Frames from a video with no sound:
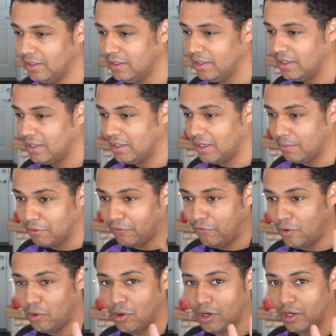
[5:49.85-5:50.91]
Number
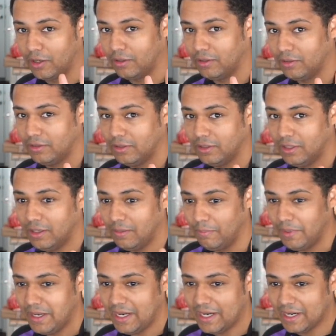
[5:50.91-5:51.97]
four,
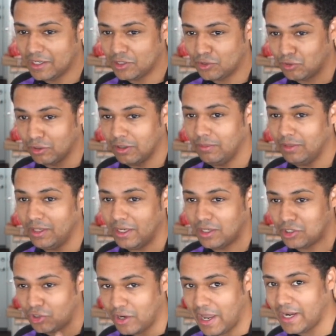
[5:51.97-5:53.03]
be an extremely
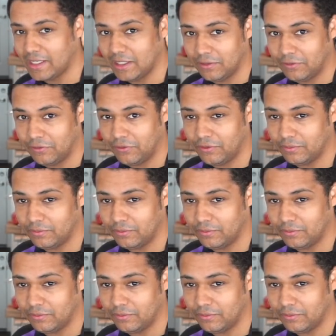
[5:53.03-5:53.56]
attractive